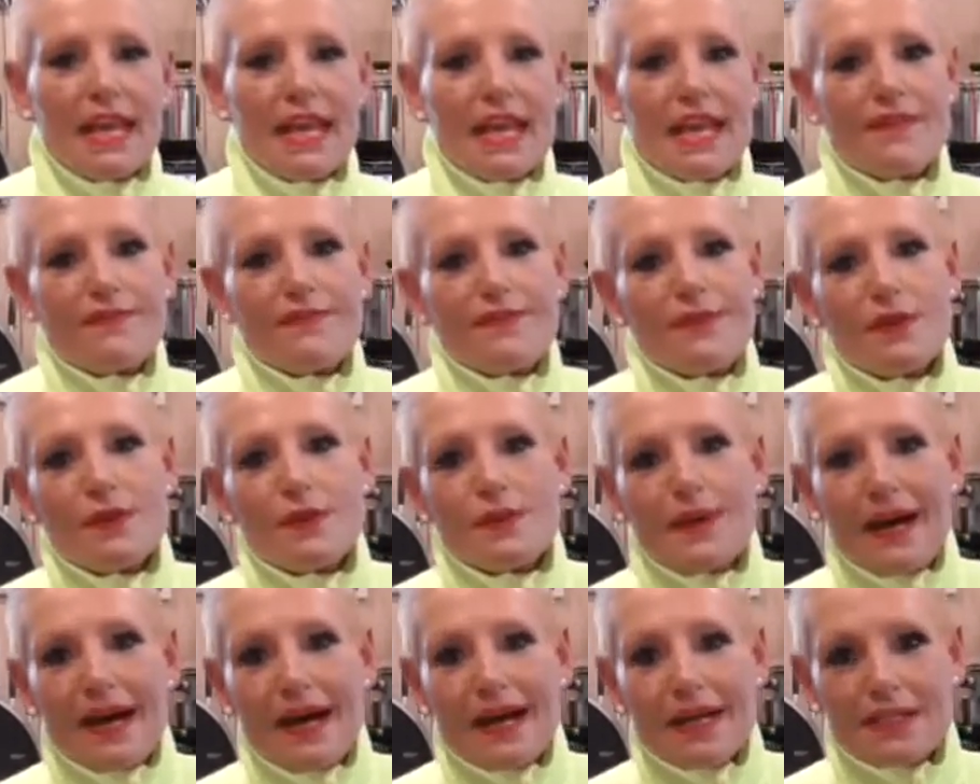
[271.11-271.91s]
if
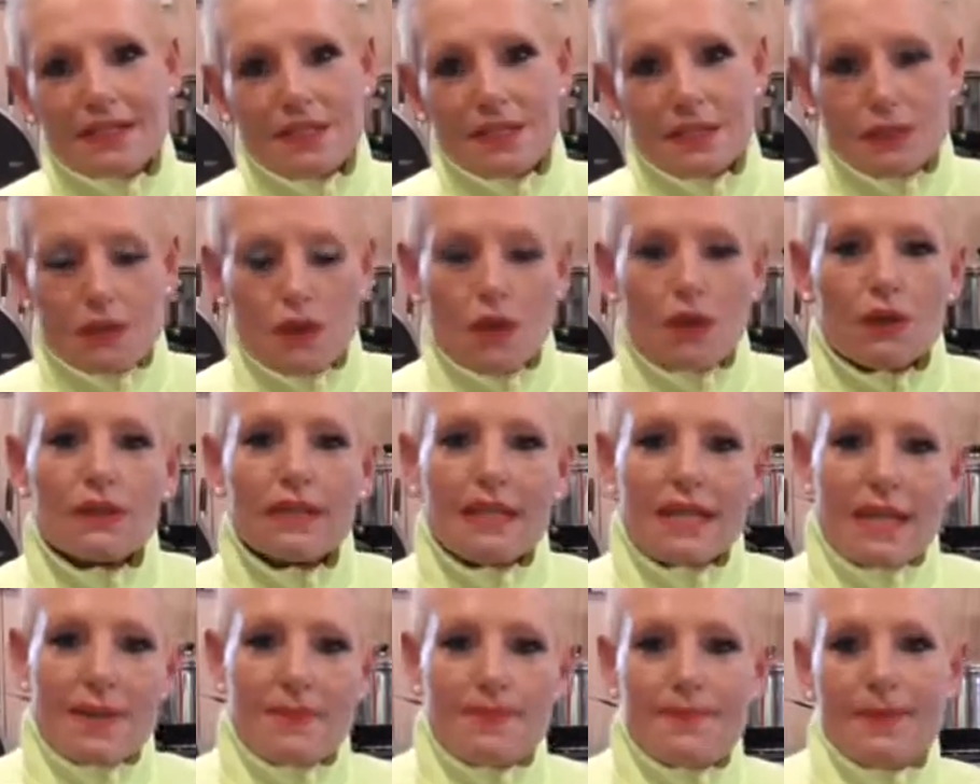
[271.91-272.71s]
you are
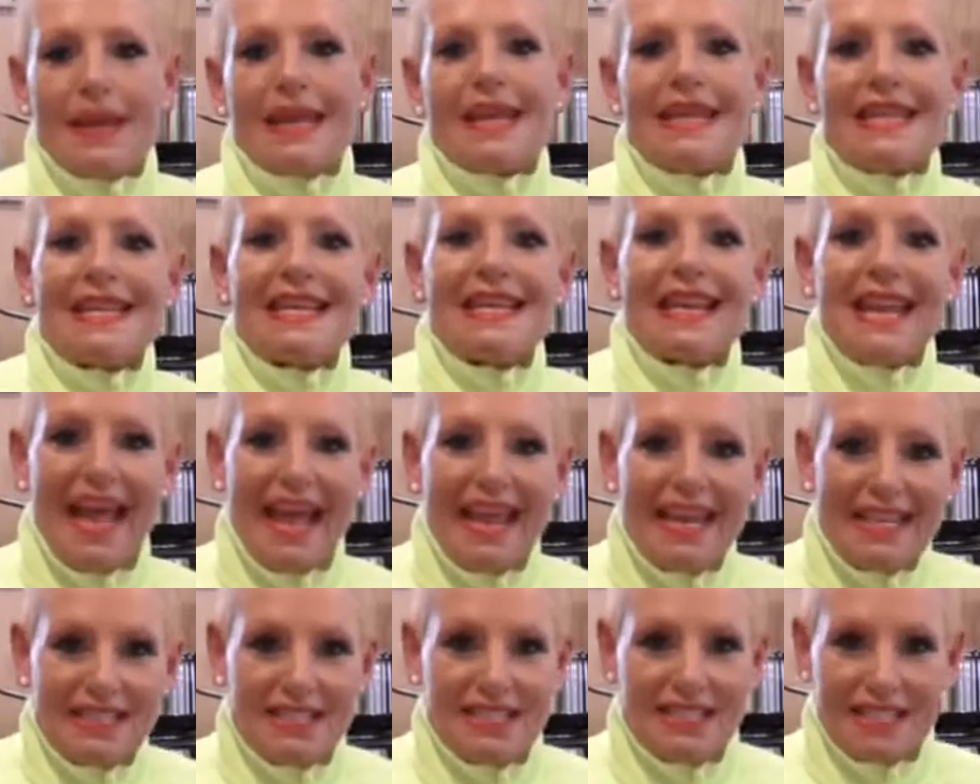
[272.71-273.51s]
strongly
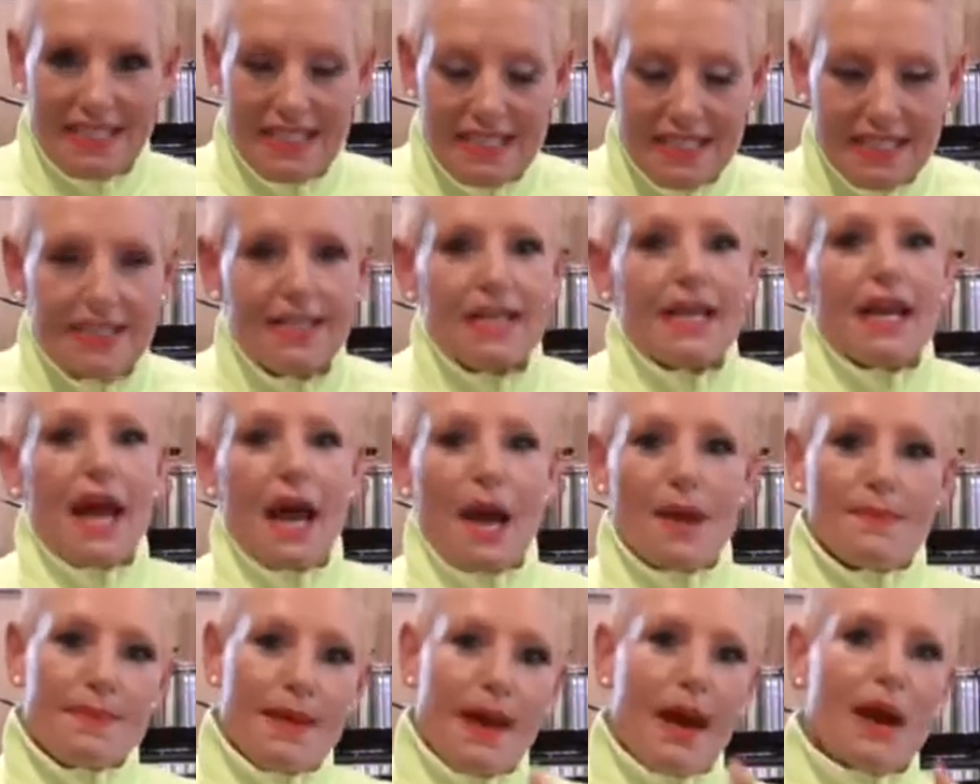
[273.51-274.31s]
opinionated
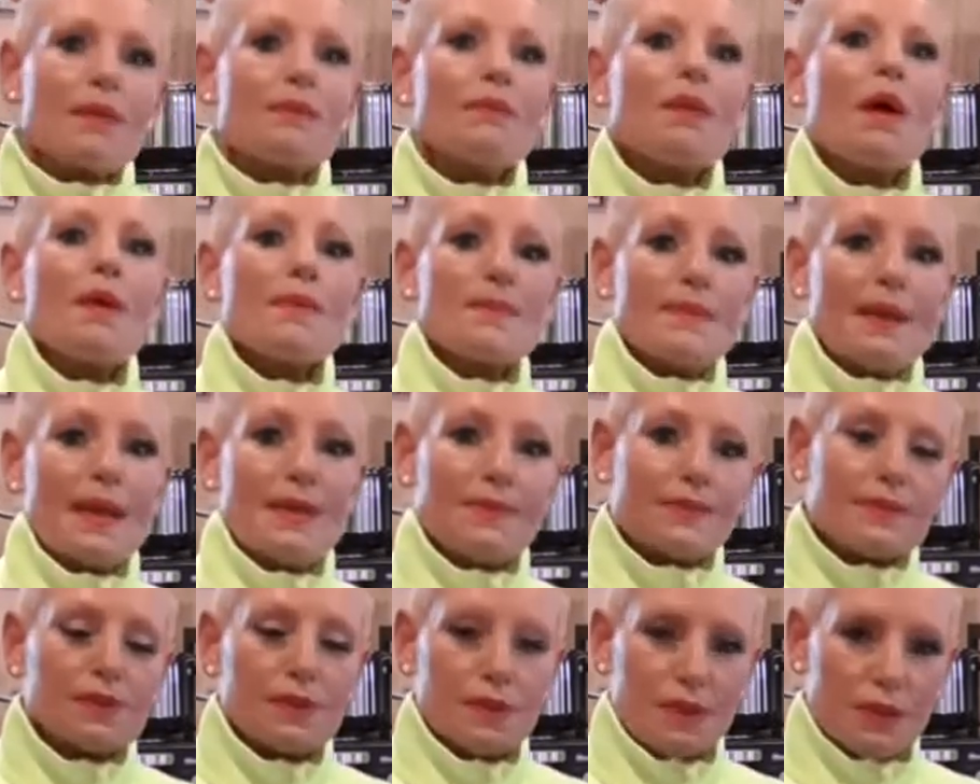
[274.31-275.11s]
about what
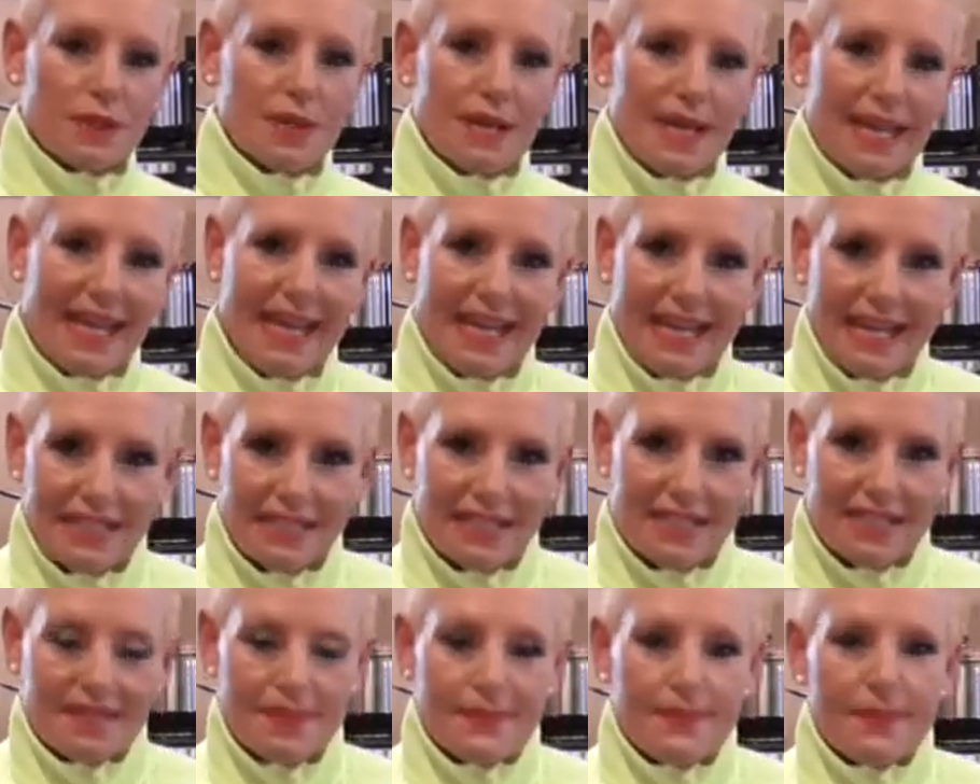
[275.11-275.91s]
people should
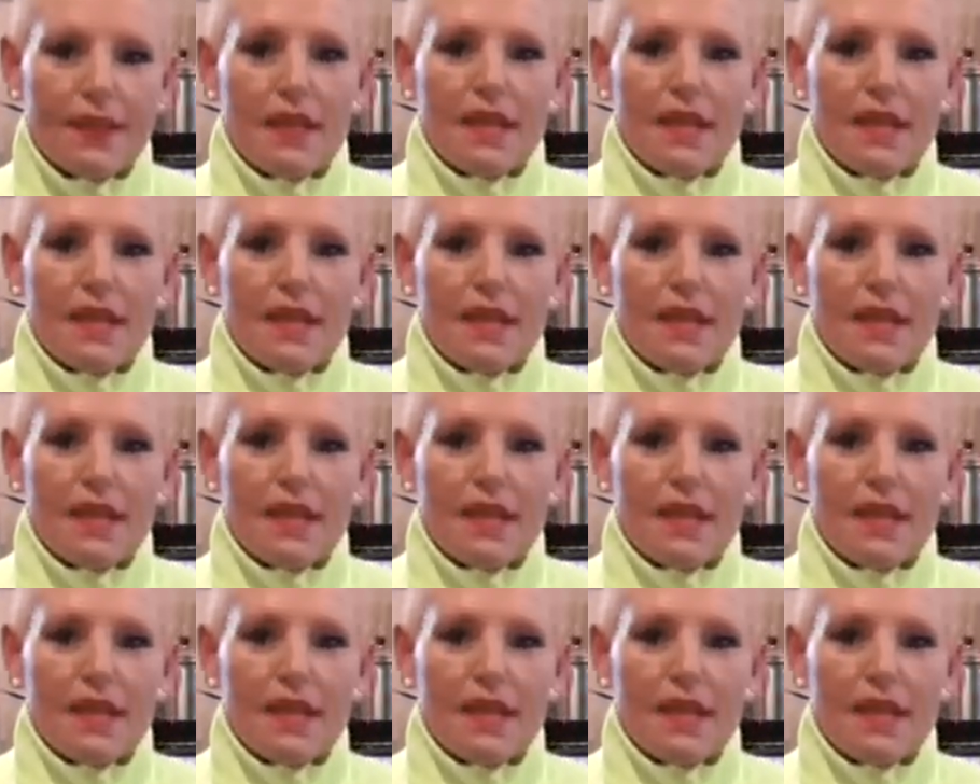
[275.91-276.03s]
eat,